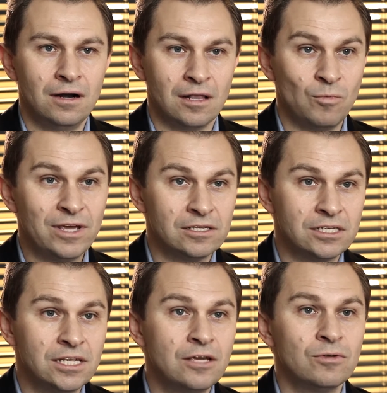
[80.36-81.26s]
and we can
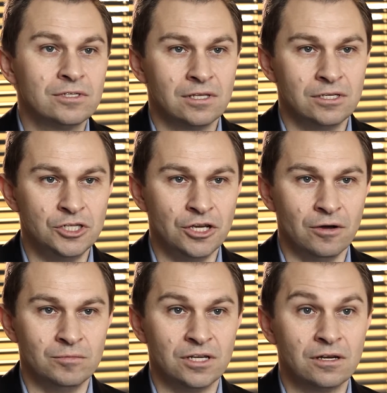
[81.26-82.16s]
sequence these
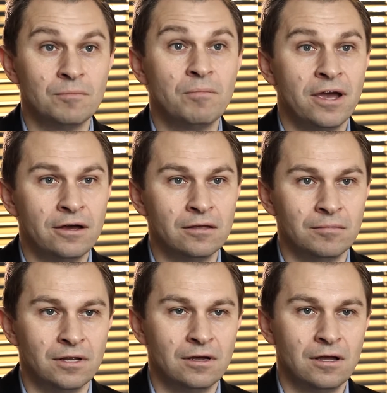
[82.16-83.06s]
genomes and compare
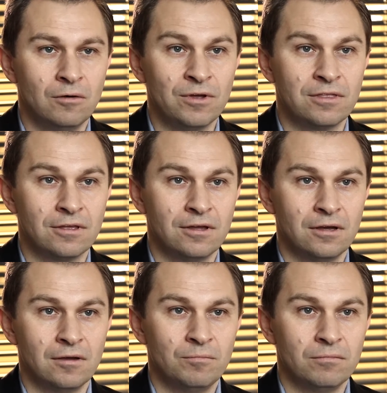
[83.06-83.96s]
them with
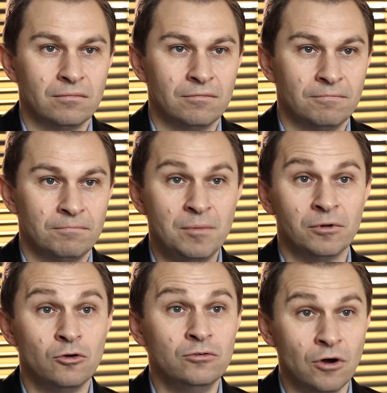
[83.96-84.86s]
people
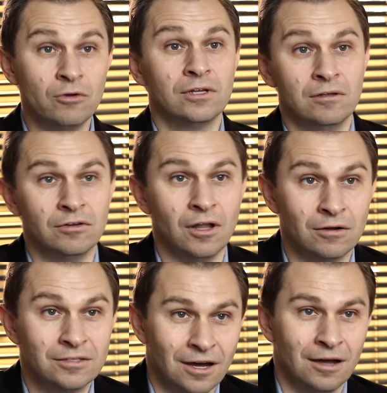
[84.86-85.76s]
who don't live a long
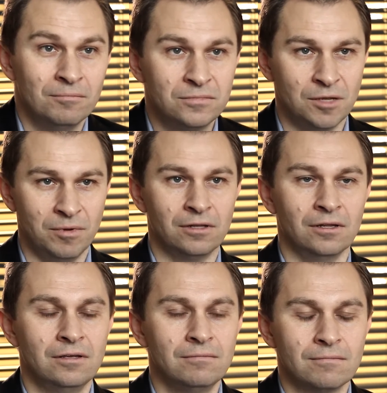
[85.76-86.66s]
time,
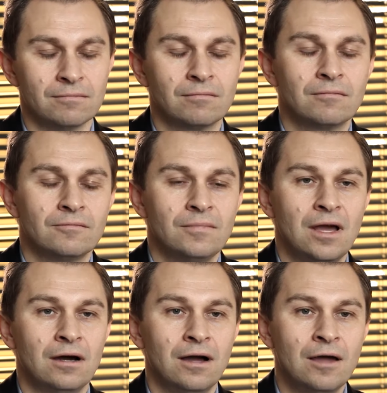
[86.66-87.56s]
typically.
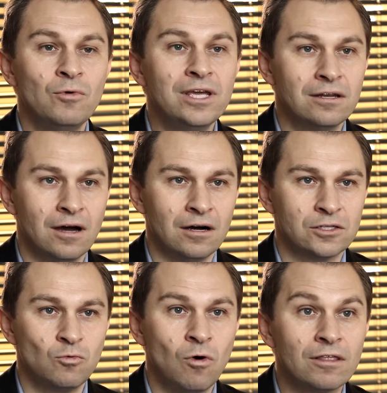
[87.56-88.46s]
Uh, and we can
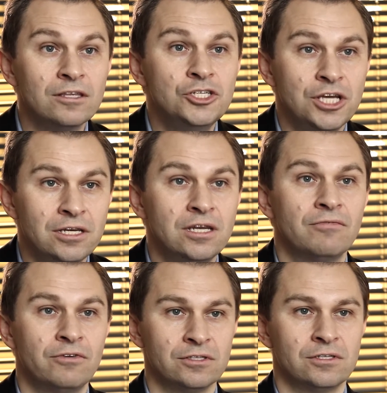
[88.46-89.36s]
ask, what are the gene
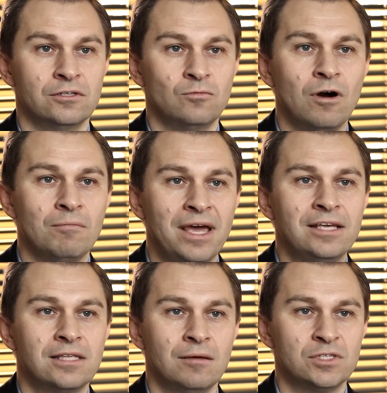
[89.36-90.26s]
differences? What
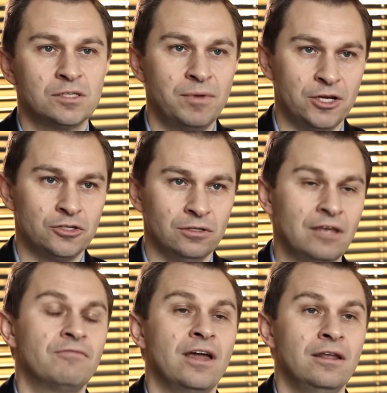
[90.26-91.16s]
makes them special,
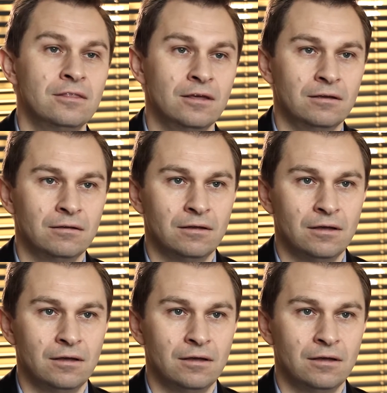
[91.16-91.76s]
if anything?